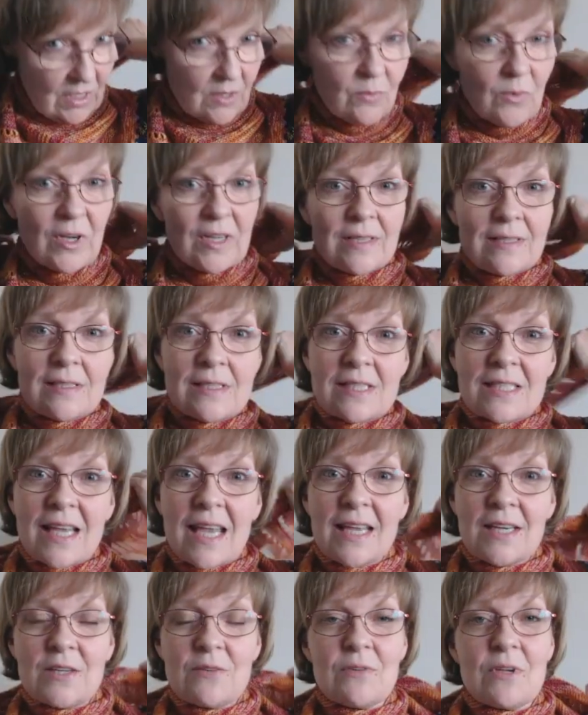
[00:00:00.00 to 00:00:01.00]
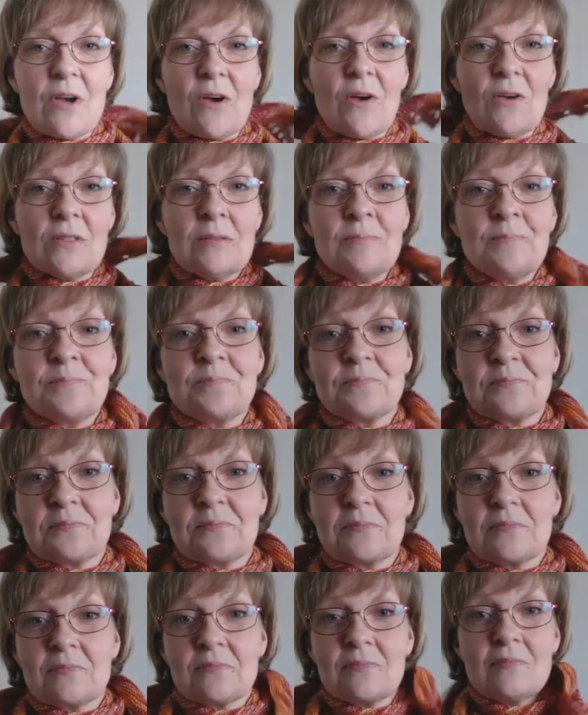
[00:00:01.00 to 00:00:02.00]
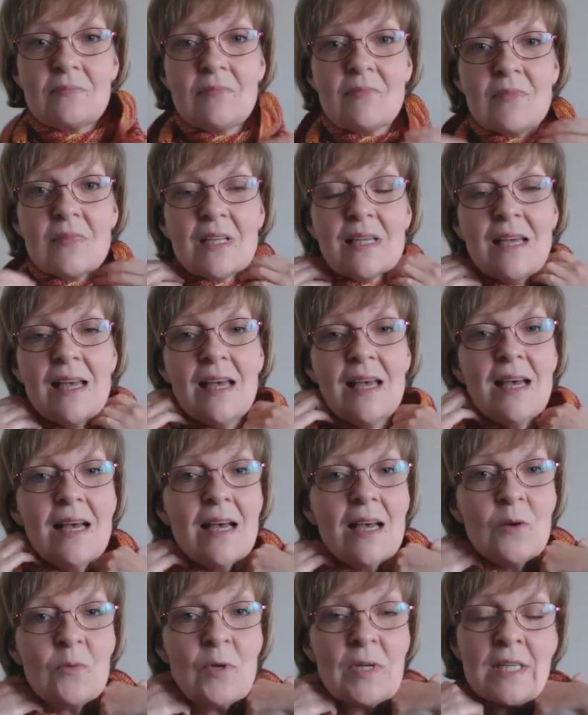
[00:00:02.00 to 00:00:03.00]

only 1 skein of yarn. And